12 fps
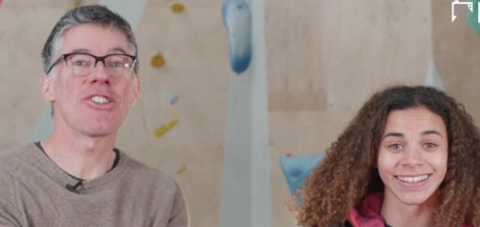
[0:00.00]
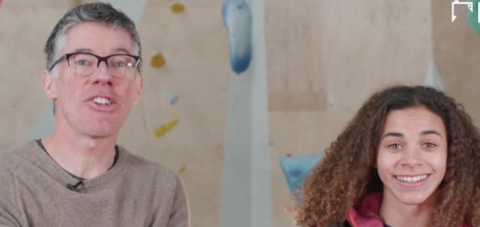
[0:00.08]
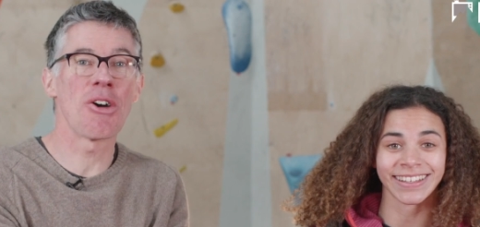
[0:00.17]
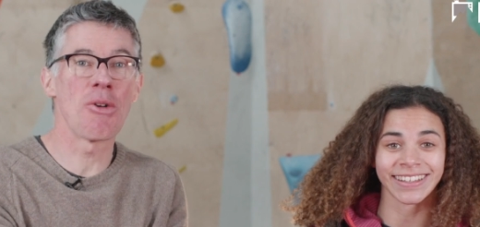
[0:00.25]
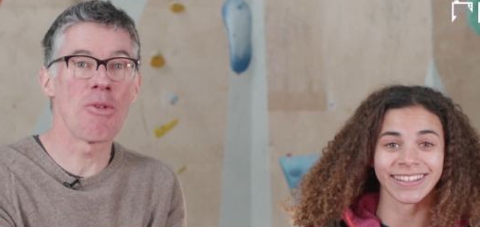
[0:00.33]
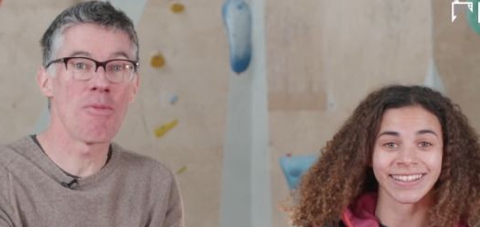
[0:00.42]

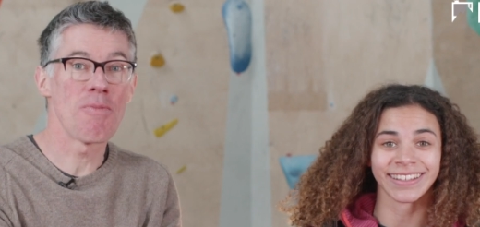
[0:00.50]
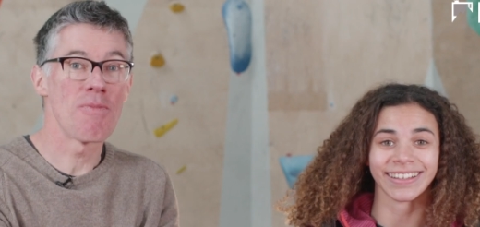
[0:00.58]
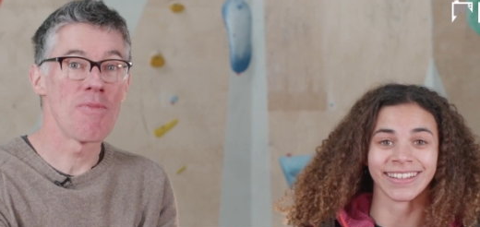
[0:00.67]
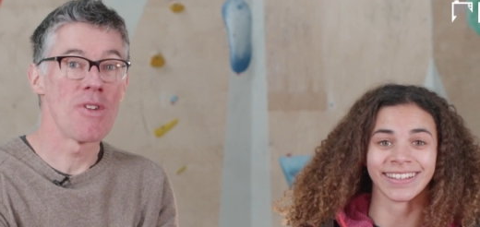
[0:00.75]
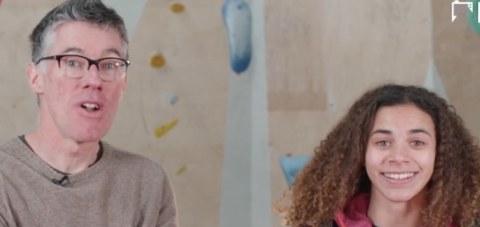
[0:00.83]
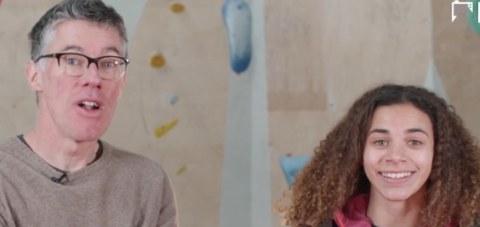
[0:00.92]
Speaker 1: so
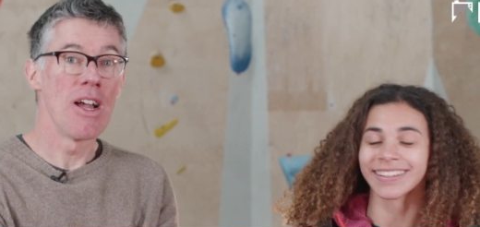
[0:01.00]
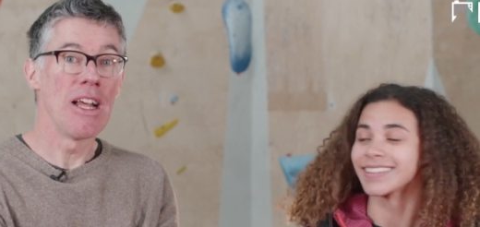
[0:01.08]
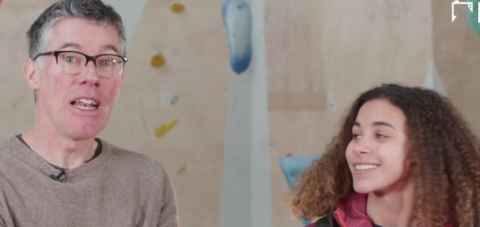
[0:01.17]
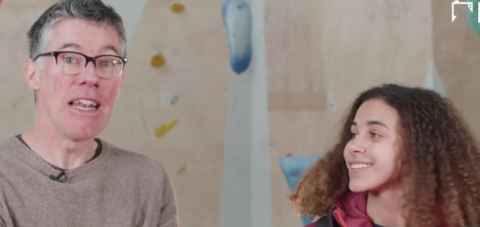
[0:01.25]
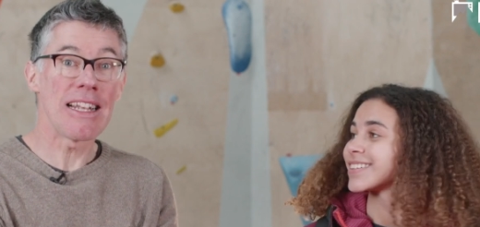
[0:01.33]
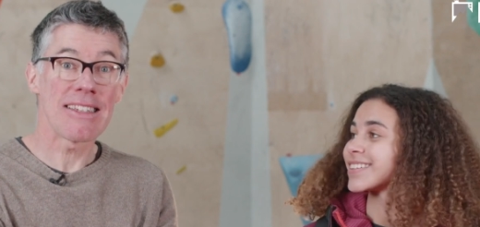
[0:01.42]

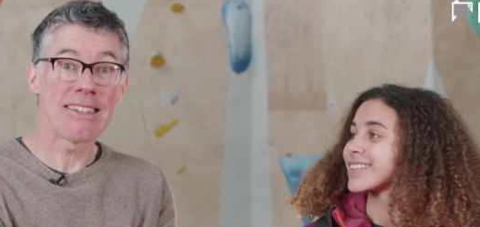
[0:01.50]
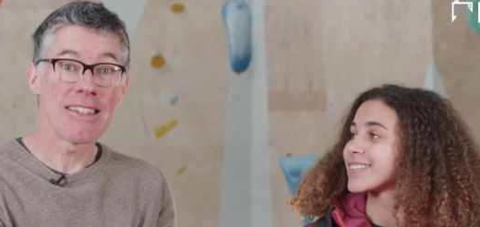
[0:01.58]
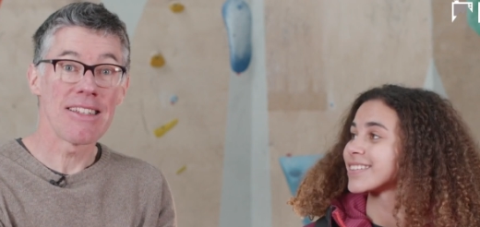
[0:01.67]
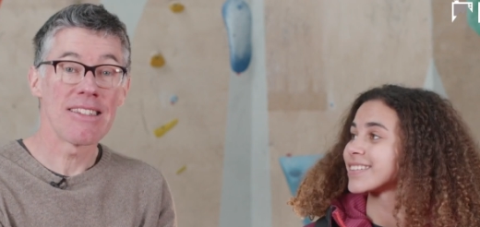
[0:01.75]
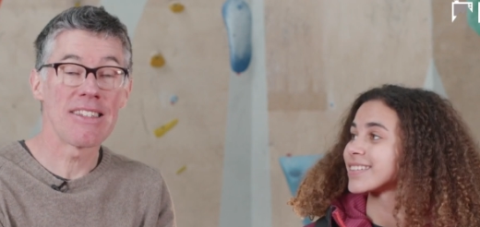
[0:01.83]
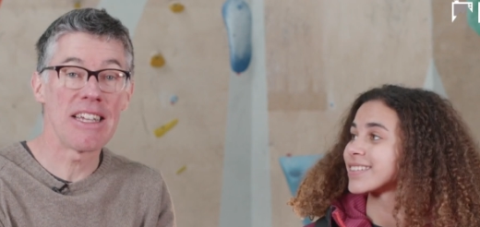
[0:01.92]
let's
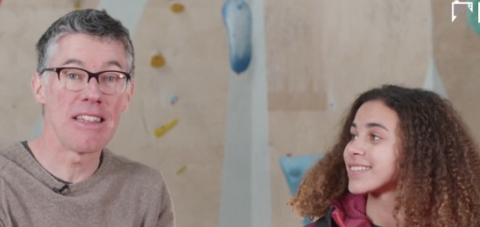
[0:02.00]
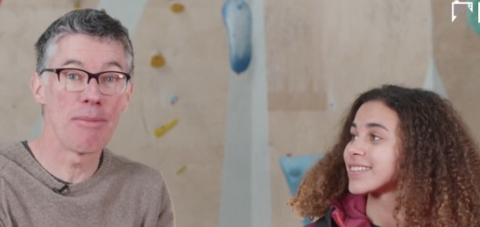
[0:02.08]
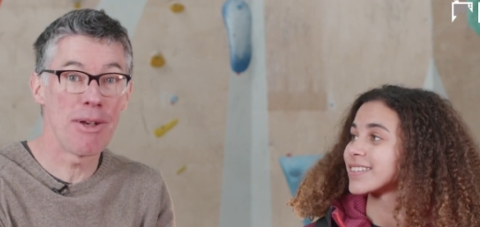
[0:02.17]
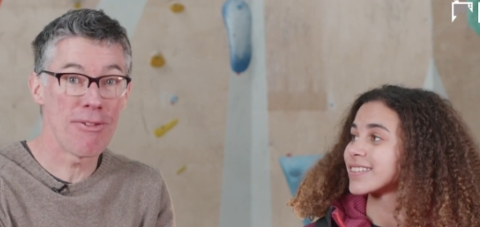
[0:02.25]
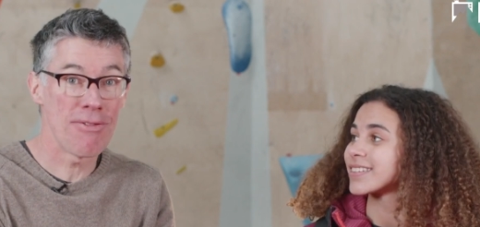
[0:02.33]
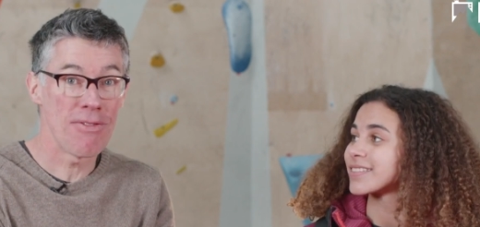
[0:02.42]
see the
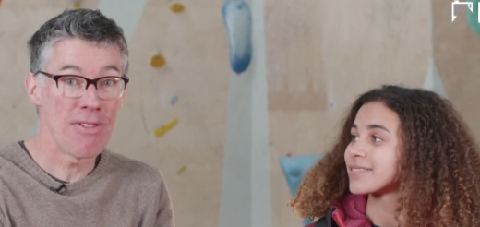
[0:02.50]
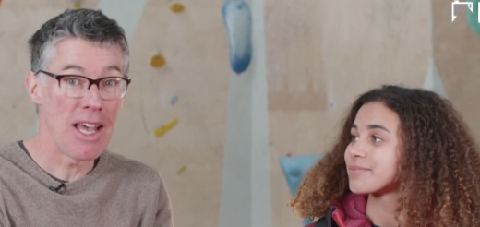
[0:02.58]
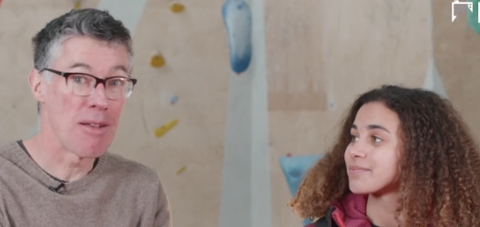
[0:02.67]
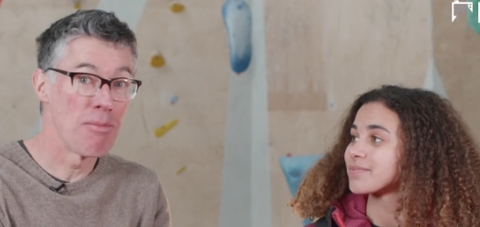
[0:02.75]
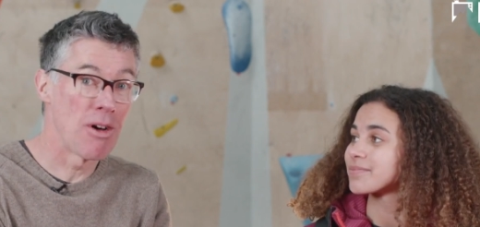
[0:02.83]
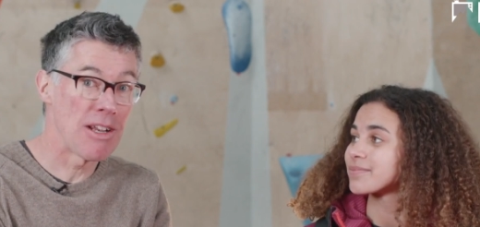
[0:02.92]
biff
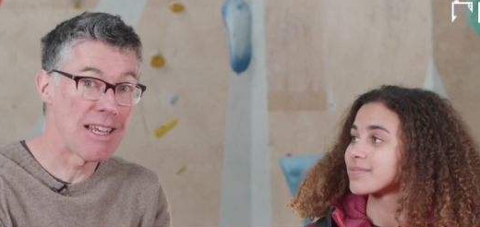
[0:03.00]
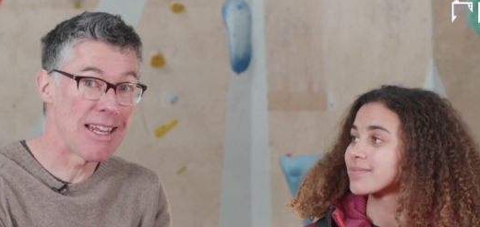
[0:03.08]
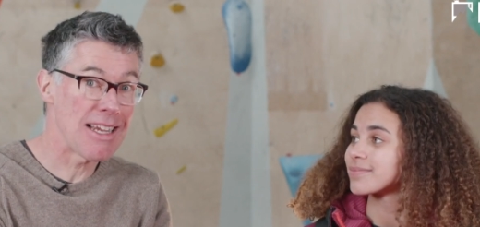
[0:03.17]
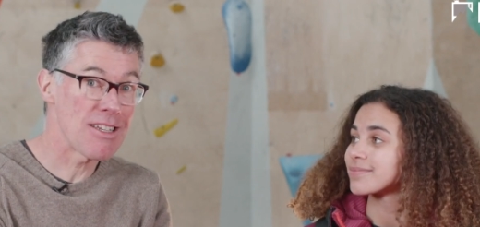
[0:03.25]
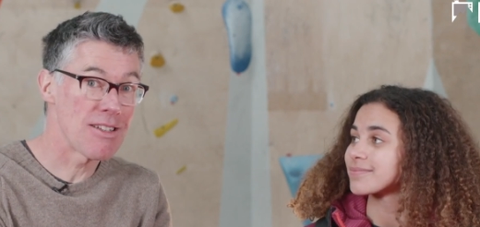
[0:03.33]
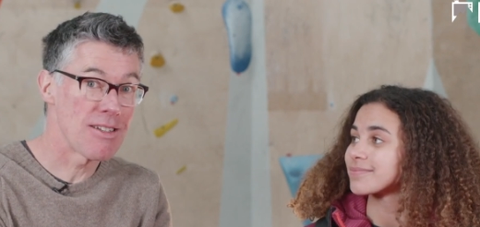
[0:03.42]
and Molly in
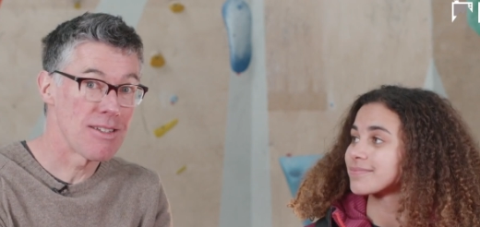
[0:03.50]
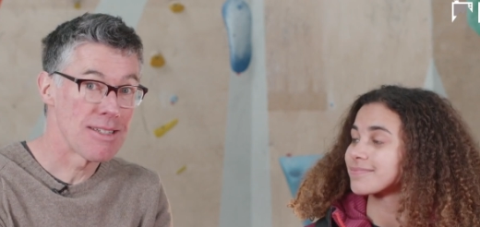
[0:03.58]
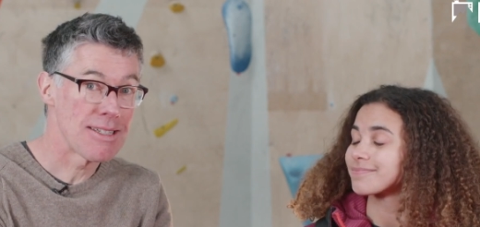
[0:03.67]
action.